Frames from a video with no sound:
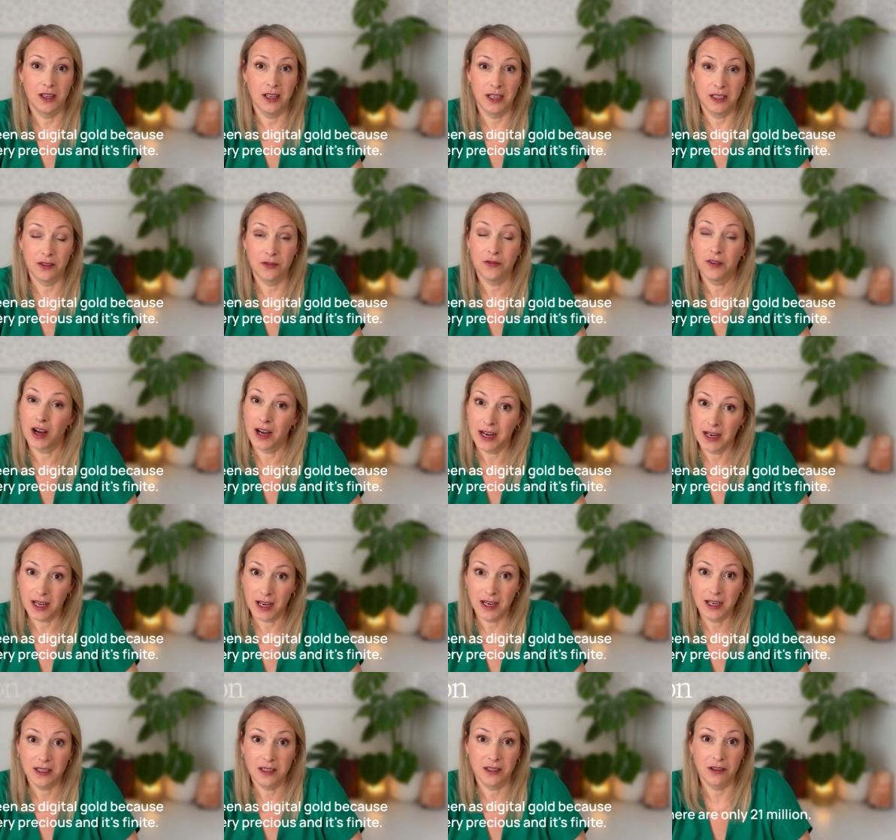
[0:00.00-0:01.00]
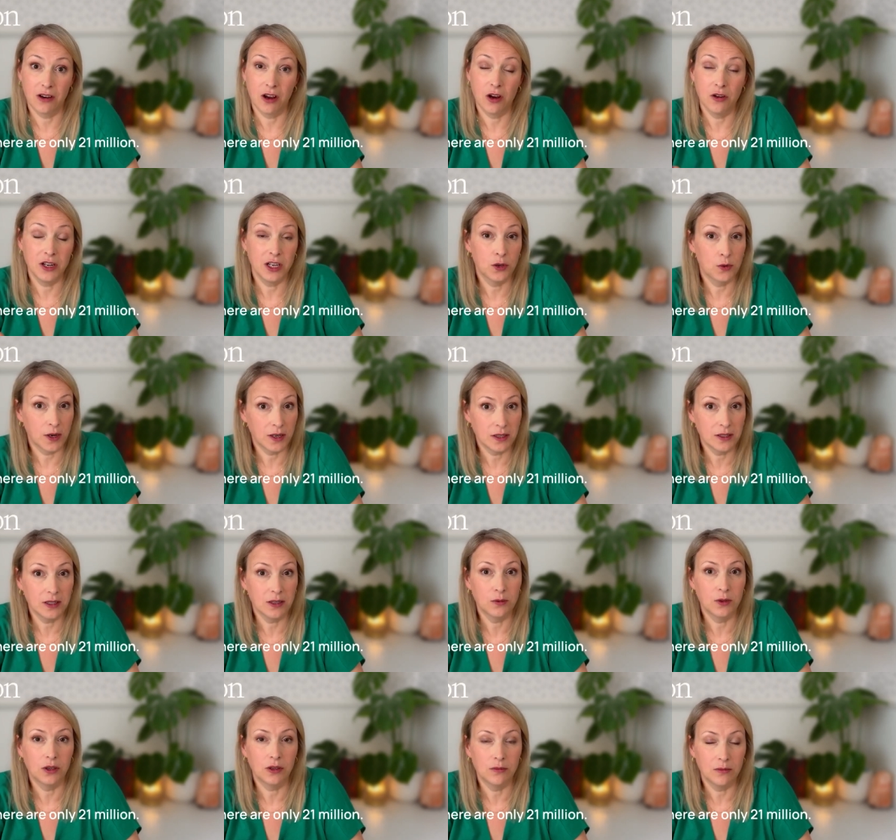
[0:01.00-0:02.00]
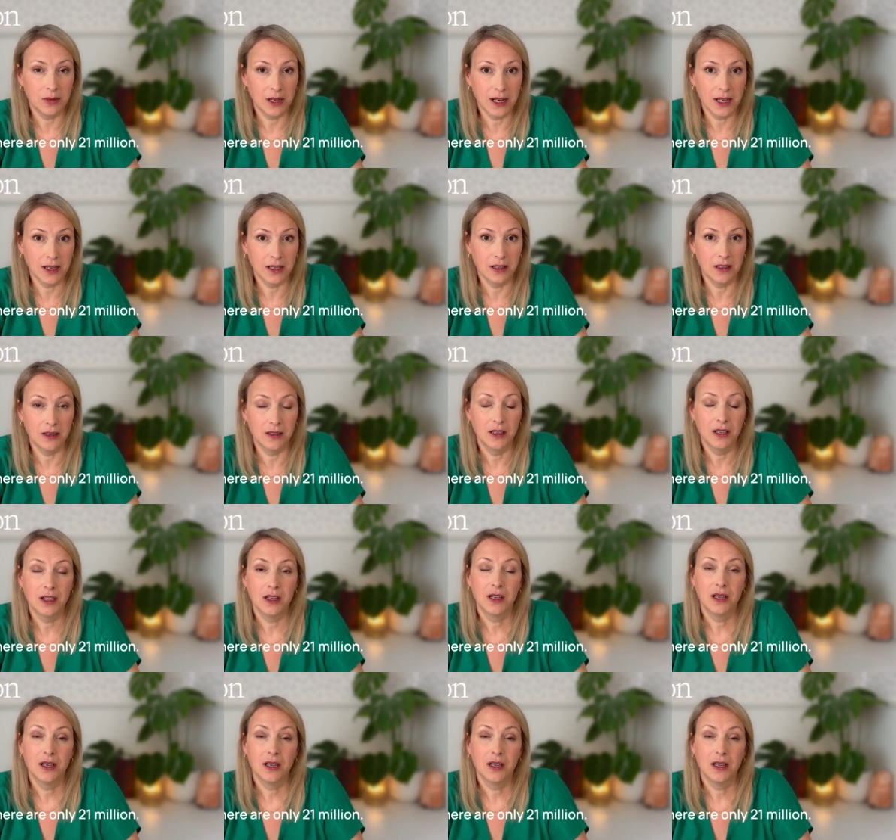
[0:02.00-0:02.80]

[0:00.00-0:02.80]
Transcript: it's finite. There are only 21 million